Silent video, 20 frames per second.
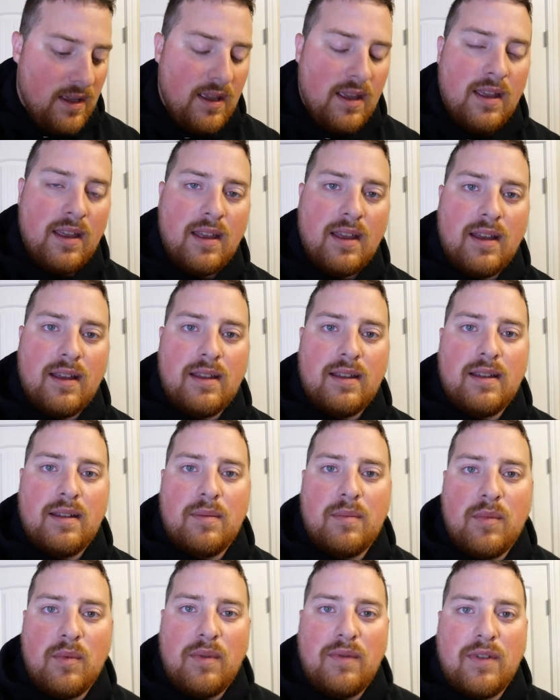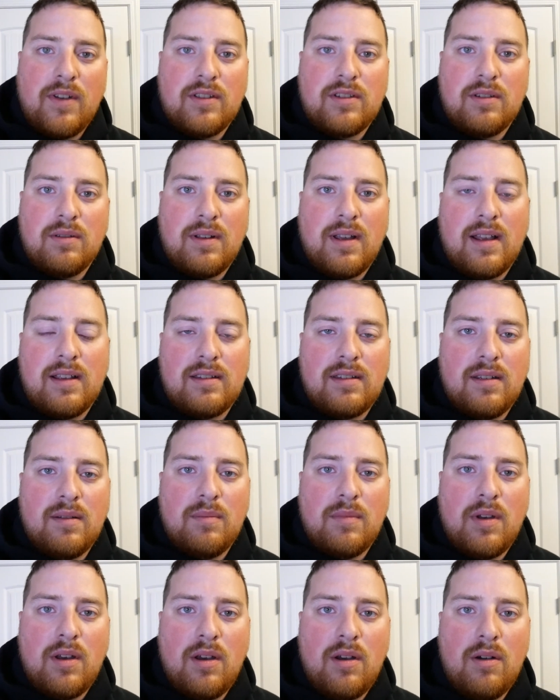We've also got
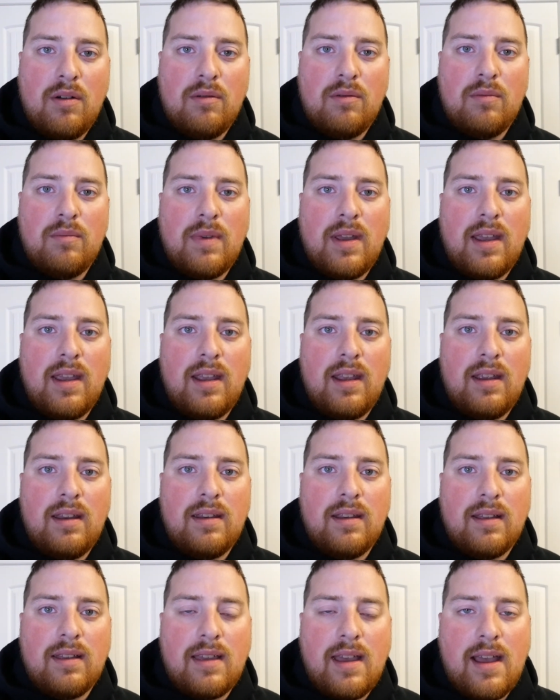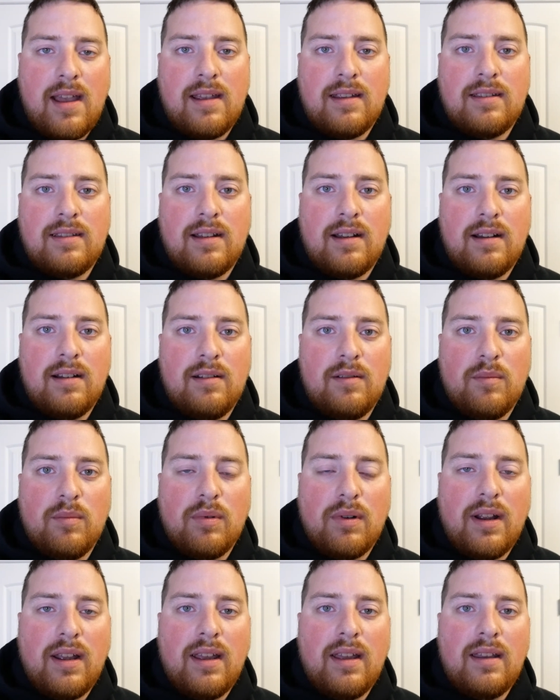some homemade cast iron
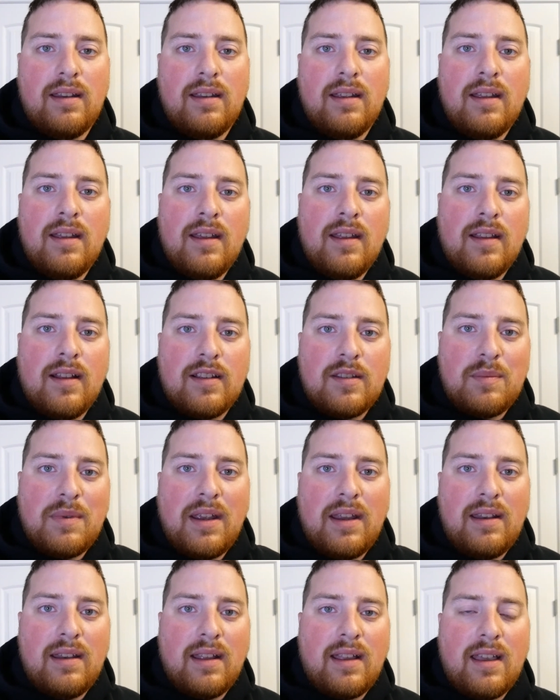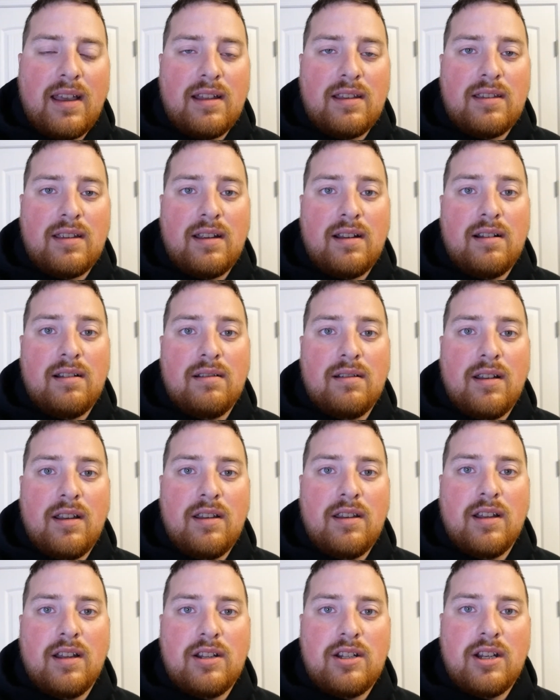bread that's made in a cast iron
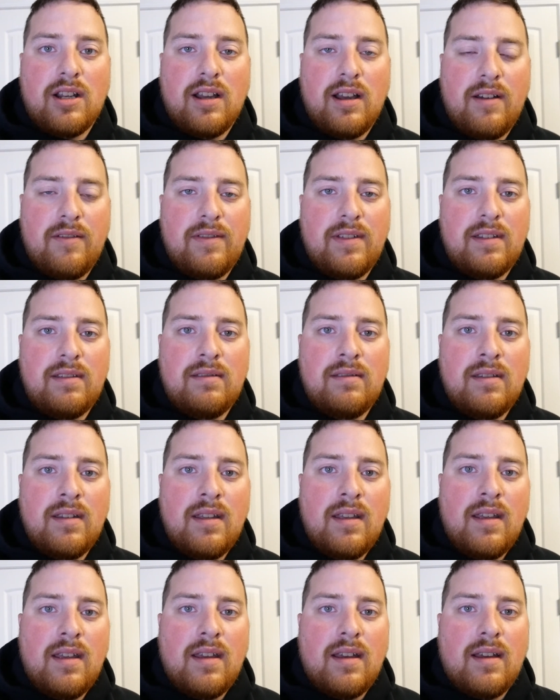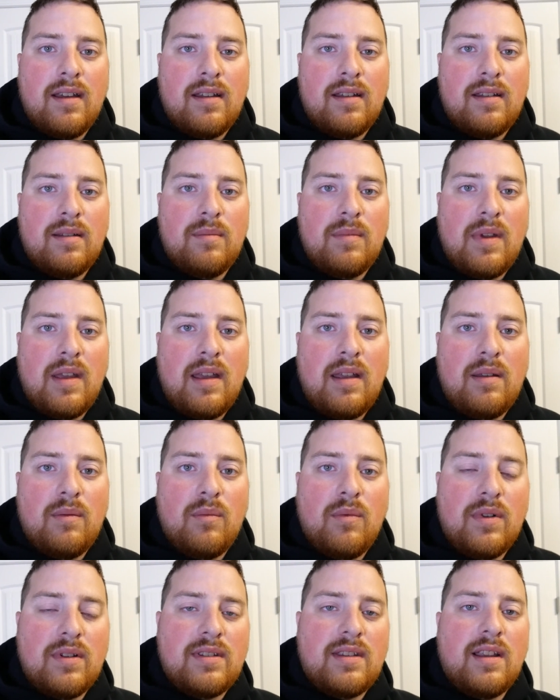Dutch oven.
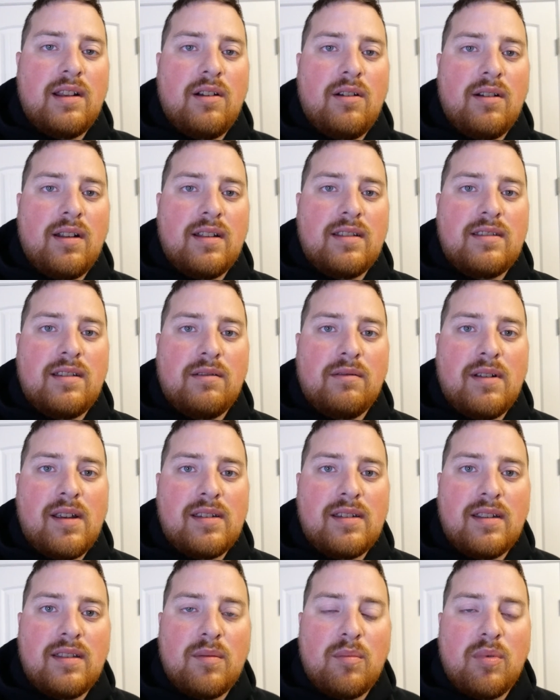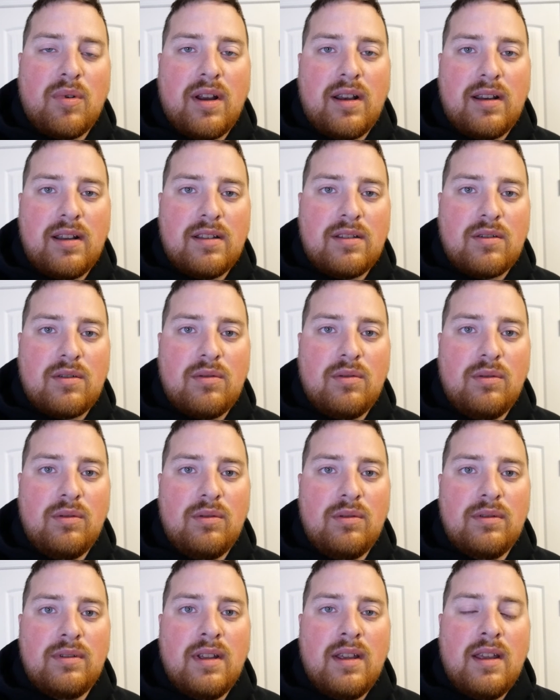And once that all gets done resting, the bread gets
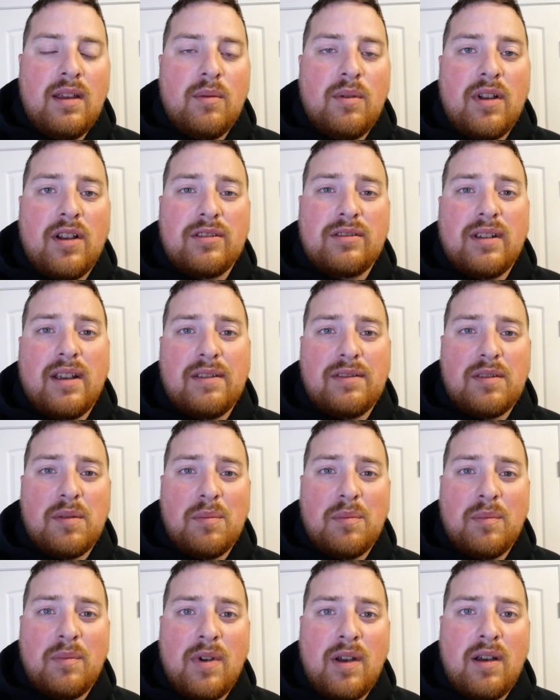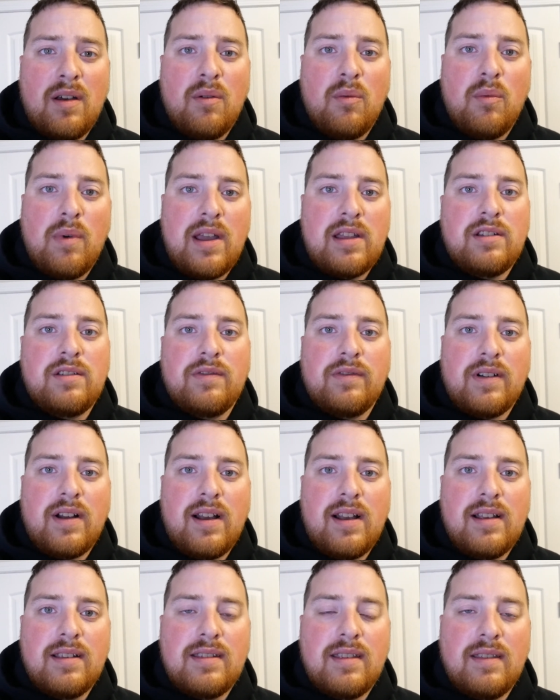cooled. We also have some wedge
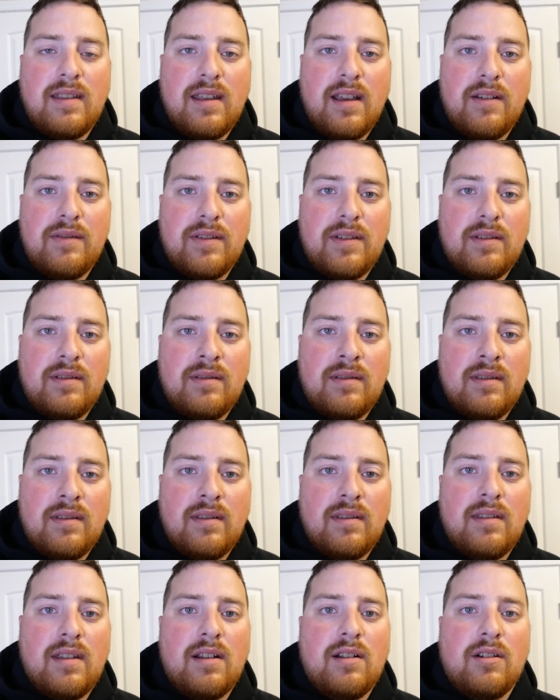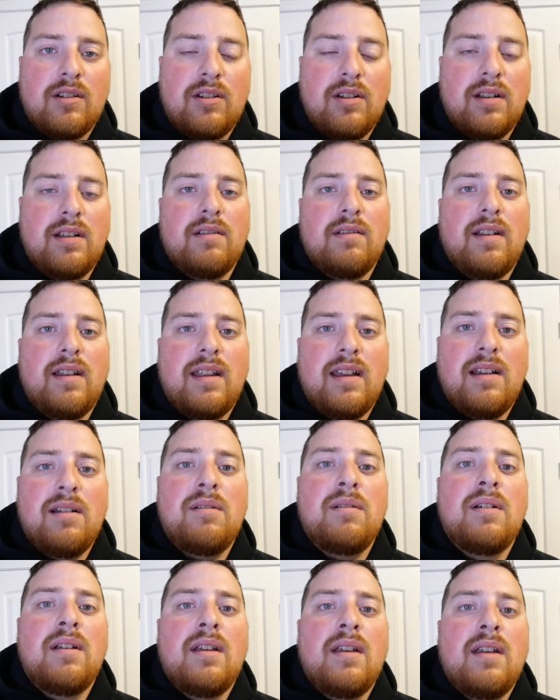fries in the oven that are cooking right now.